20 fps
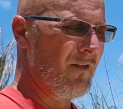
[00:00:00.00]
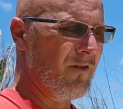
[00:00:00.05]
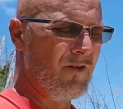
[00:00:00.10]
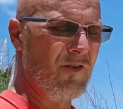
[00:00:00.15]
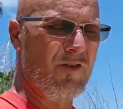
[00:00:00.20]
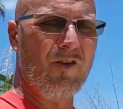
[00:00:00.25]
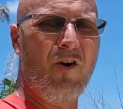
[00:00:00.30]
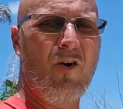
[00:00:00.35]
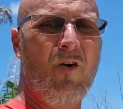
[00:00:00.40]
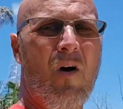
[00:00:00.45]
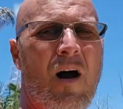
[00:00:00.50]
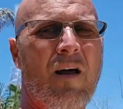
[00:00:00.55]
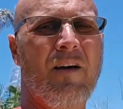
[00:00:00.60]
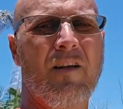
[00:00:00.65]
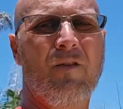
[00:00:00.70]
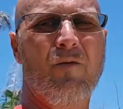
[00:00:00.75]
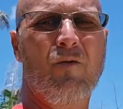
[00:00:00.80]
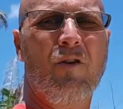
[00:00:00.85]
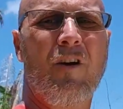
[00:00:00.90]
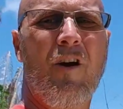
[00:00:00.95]
So I
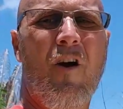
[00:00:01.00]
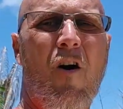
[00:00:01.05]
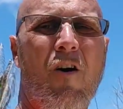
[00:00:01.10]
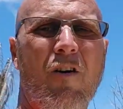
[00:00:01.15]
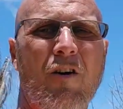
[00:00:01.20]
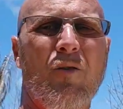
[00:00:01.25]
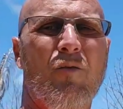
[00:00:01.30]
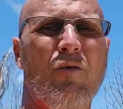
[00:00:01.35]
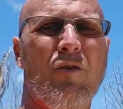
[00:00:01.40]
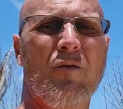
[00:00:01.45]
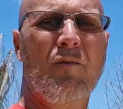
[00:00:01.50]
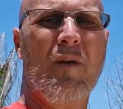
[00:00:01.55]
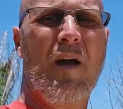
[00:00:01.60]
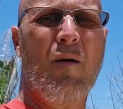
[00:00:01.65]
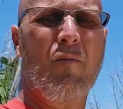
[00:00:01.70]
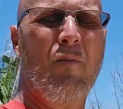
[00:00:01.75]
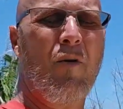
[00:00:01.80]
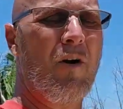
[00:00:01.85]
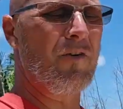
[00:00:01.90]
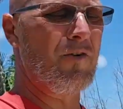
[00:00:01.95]
didn't really argue with them
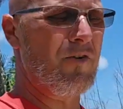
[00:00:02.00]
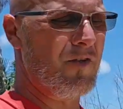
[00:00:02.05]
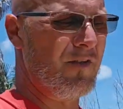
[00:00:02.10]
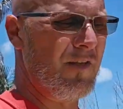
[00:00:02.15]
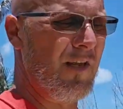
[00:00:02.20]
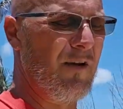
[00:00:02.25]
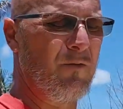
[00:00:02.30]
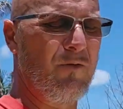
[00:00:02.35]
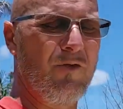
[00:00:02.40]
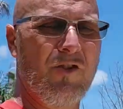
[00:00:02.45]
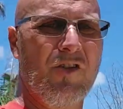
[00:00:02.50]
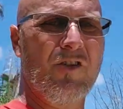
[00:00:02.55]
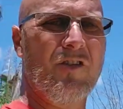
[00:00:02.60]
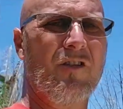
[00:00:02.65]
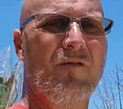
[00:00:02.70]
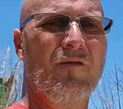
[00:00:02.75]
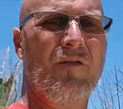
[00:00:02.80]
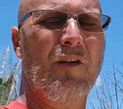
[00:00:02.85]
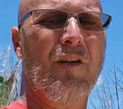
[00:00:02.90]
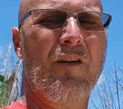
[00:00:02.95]
that much. That was just
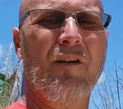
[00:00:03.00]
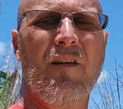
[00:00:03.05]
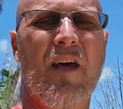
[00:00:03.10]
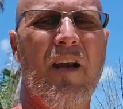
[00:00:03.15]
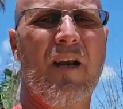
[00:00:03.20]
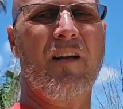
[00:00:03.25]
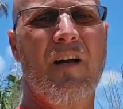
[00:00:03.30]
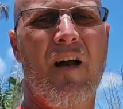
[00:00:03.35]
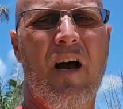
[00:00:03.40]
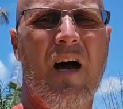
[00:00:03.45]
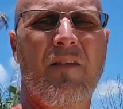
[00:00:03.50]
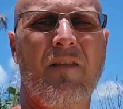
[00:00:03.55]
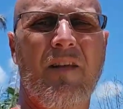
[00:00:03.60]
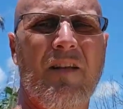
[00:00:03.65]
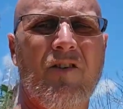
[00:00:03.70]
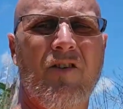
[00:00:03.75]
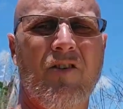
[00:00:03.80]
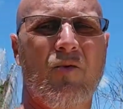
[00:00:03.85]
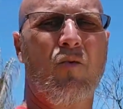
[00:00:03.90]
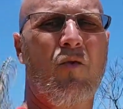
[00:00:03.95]
the feeling that I got.
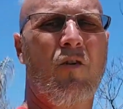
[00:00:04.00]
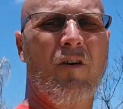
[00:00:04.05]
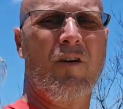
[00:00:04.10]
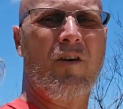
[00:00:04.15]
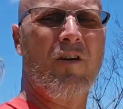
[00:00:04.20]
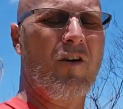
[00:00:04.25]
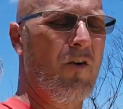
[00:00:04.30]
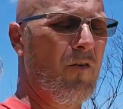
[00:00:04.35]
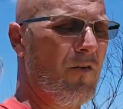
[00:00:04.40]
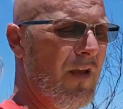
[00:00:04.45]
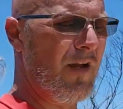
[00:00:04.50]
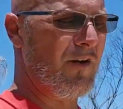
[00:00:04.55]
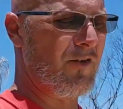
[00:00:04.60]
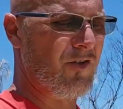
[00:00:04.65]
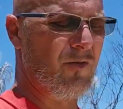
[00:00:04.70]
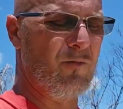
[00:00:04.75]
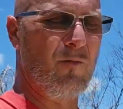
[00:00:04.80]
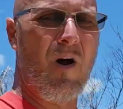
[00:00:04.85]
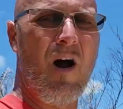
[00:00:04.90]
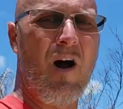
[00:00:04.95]
They just weren't going to go the
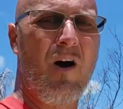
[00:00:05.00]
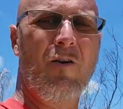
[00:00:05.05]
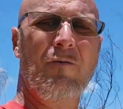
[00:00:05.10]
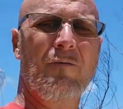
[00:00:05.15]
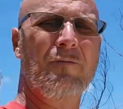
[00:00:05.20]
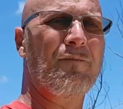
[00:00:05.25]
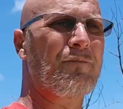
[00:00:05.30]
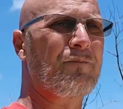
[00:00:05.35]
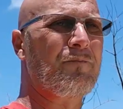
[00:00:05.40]
extra mile.